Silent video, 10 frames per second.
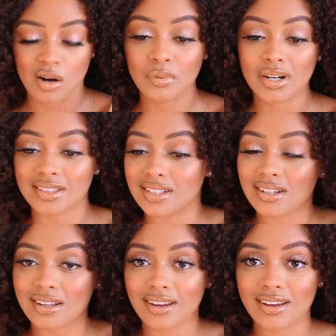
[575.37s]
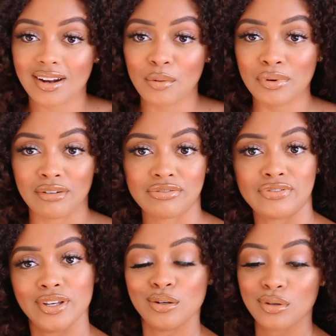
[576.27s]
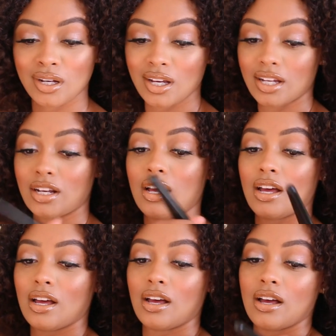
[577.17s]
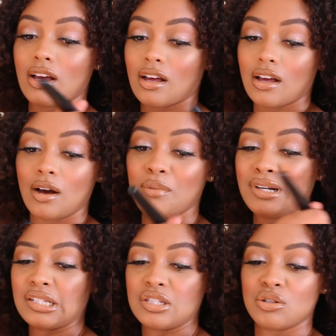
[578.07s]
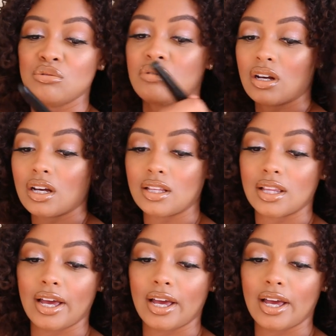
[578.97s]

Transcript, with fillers: I want to look good. I want to feel good. I want to do good.